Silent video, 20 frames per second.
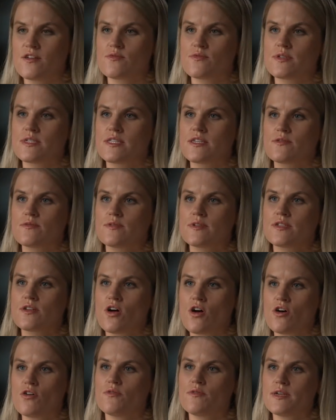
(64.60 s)
was there was
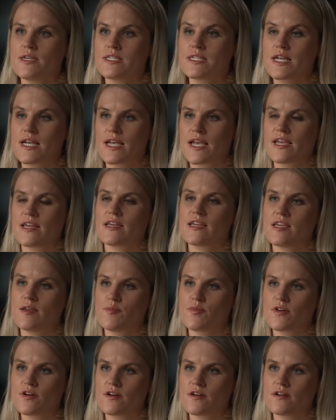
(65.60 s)
always a
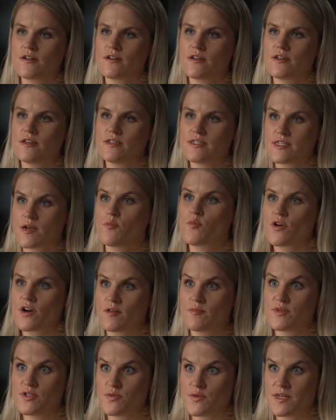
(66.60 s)
gatekeeper somewhere
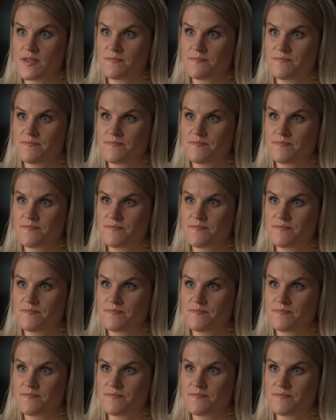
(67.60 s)
in between.